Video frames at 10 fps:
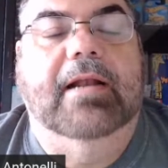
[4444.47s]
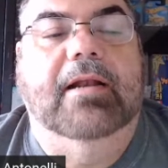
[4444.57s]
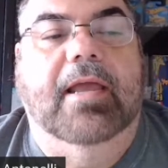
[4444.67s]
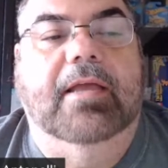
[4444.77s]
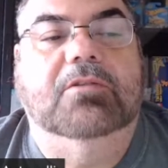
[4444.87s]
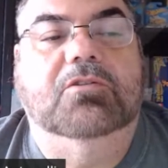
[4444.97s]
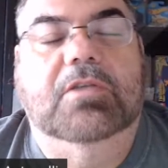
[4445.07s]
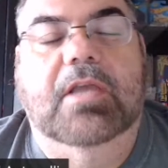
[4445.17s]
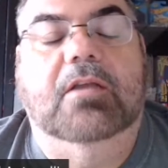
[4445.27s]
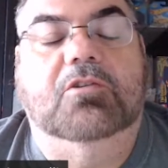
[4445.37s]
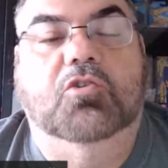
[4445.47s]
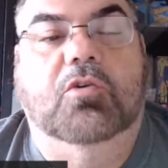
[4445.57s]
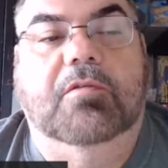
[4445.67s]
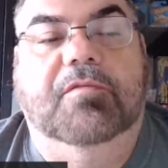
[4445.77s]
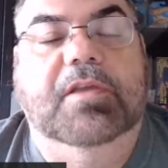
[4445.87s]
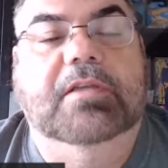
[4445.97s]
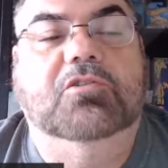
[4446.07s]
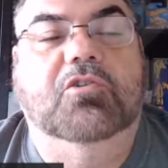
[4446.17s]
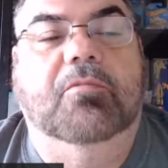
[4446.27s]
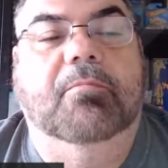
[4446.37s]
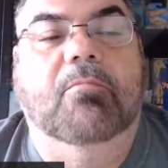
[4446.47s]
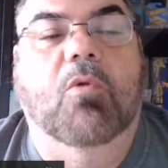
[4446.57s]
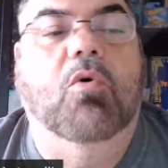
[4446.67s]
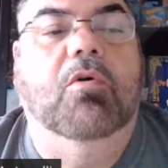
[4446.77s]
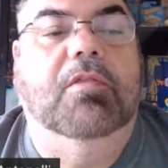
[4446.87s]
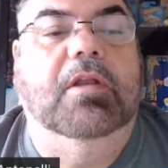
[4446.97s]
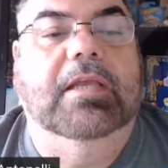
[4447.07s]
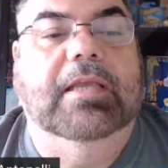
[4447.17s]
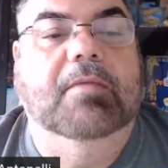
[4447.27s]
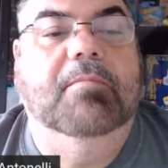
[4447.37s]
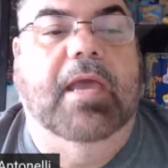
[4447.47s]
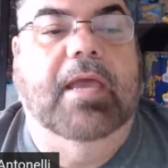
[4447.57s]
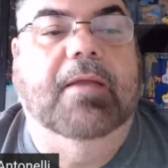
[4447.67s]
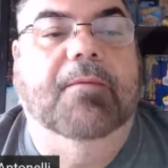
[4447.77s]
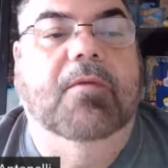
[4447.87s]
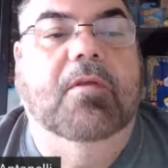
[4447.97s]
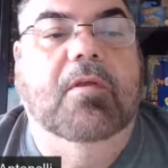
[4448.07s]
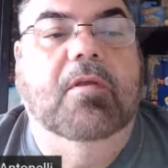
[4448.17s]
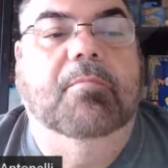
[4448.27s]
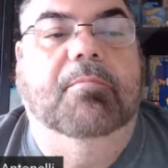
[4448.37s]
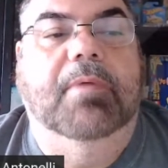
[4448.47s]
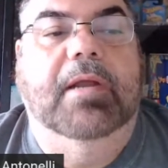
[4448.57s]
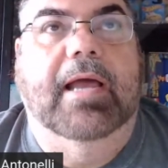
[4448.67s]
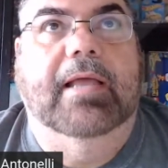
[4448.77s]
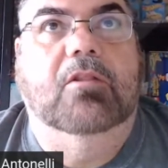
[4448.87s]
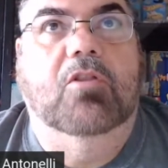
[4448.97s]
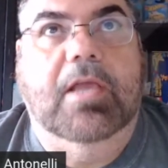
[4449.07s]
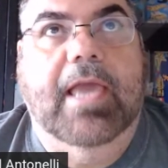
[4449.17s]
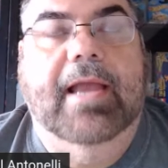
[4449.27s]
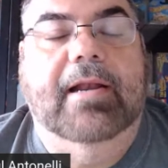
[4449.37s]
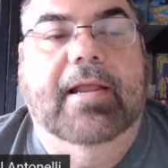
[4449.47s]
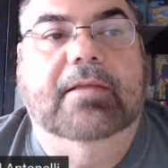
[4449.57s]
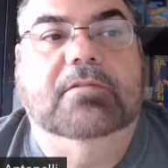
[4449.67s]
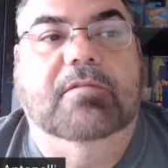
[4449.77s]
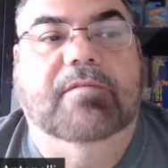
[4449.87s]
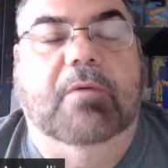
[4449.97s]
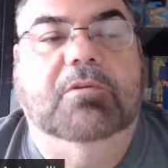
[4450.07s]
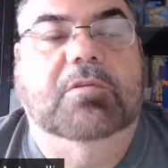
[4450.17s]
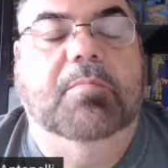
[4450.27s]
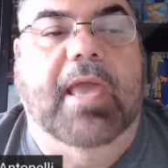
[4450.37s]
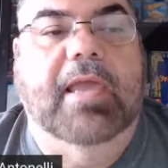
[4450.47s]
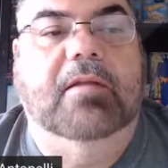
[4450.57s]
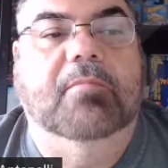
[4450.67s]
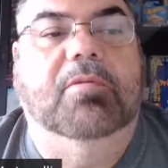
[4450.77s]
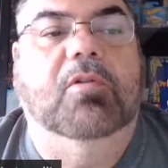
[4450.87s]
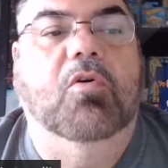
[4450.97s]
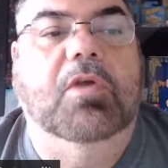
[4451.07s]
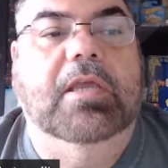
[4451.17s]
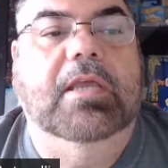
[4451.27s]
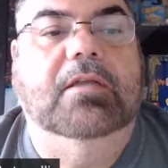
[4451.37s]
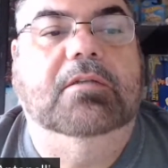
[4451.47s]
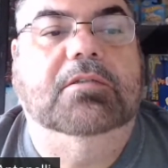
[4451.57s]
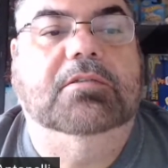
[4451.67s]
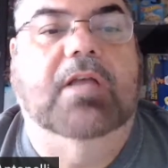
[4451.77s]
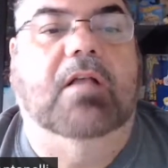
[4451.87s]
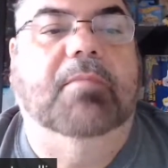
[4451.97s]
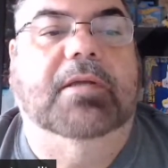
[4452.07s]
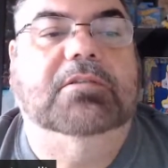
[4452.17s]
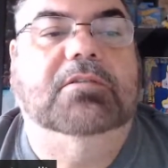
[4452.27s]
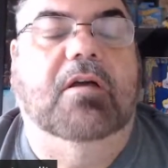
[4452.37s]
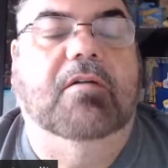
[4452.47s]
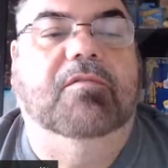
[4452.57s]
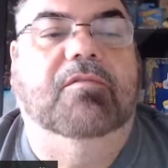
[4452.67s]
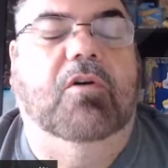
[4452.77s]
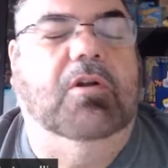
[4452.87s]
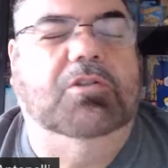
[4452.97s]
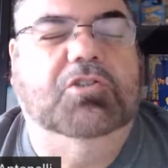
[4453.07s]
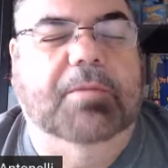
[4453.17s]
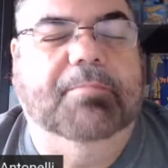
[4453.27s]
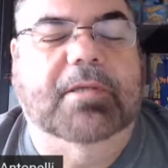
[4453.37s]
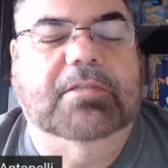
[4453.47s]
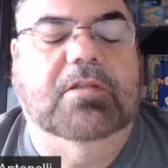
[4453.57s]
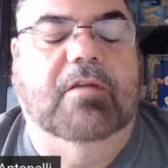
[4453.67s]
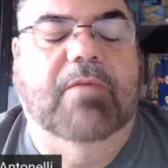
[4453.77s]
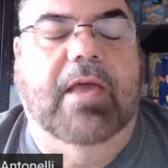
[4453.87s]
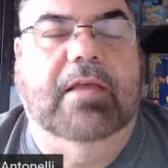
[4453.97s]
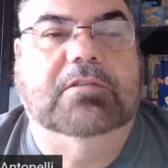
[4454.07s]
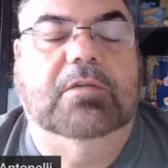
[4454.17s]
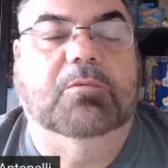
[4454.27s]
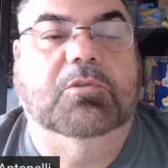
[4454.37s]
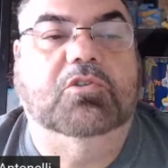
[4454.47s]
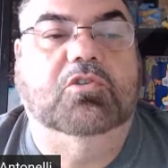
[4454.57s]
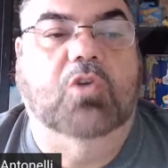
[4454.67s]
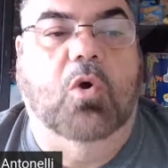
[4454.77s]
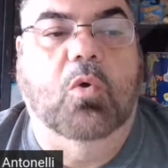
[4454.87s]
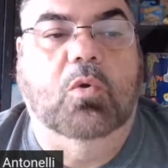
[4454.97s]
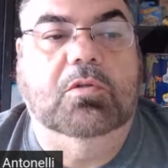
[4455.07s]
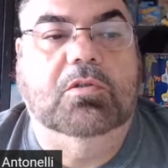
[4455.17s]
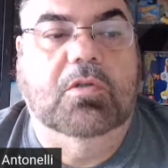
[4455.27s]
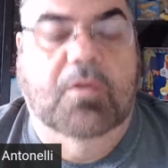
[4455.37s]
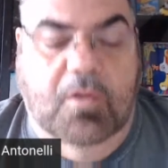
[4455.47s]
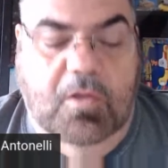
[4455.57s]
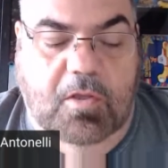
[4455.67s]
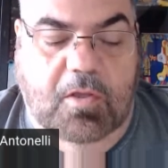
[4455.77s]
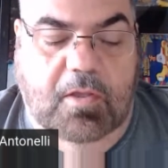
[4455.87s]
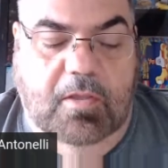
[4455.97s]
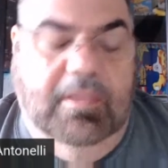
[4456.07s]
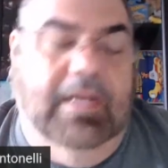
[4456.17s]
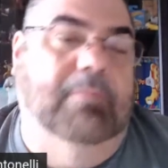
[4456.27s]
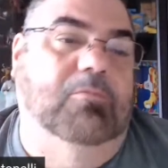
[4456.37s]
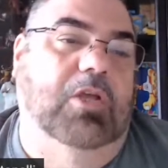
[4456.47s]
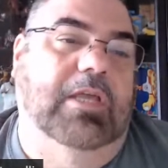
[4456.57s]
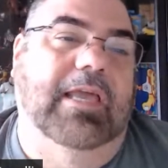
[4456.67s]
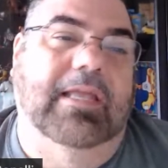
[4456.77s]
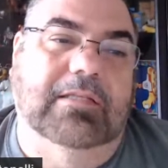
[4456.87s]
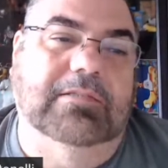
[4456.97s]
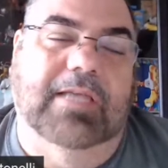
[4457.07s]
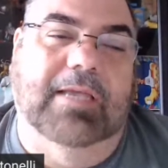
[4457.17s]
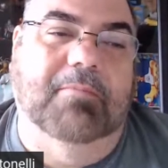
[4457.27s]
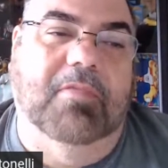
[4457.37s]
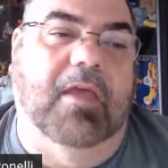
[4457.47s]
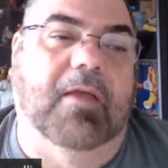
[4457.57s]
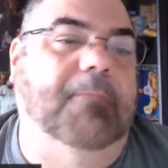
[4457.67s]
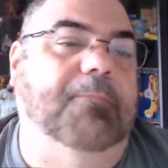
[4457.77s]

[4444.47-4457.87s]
it as, yeah, sure, the fees are more than eBay, but I look at it as, if I was to pay an employee to sell my stuff or to ship my stuff as it was sold, then I'm looking at the same thing.